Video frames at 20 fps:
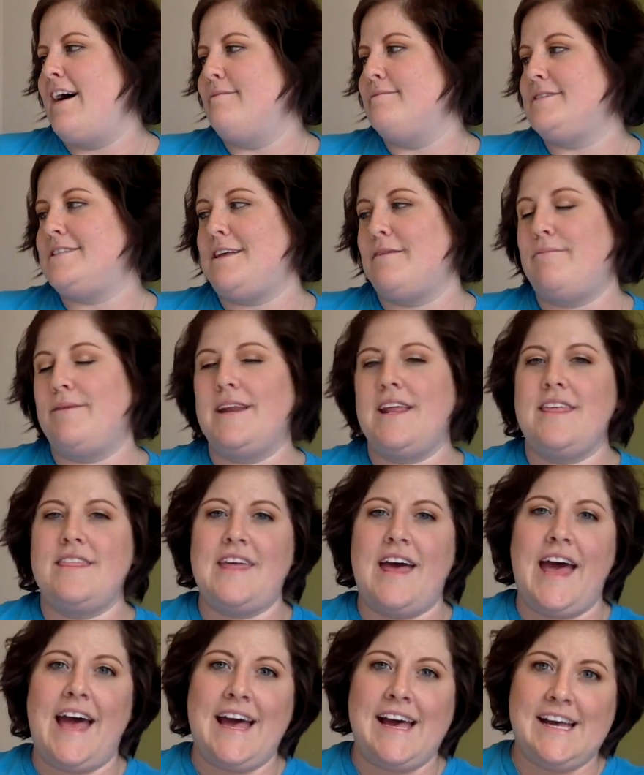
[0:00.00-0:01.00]
somebody
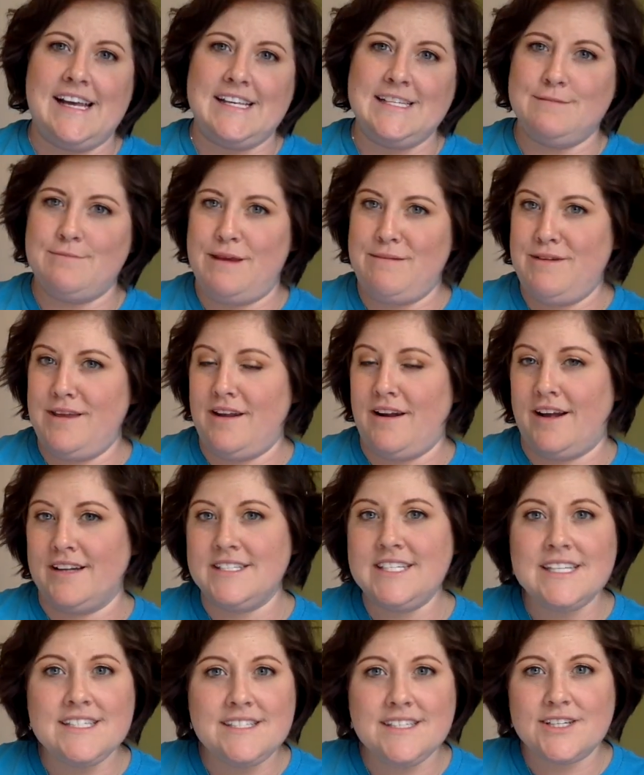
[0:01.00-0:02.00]
that has maybe an
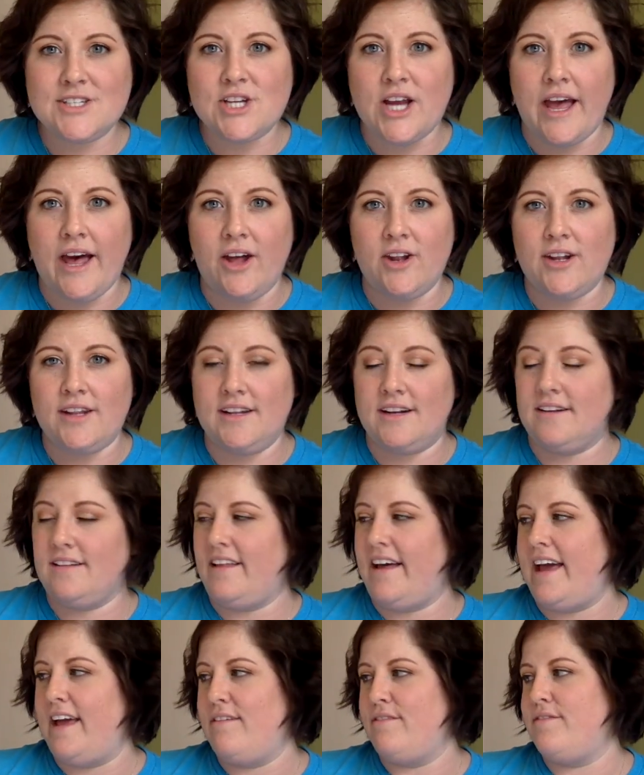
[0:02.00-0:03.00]
autistic child in their
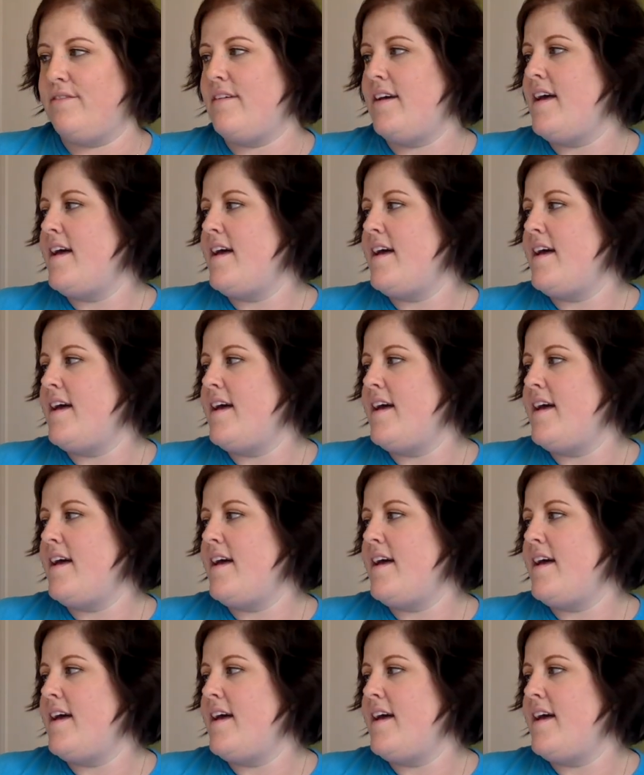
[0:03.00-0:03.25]
life.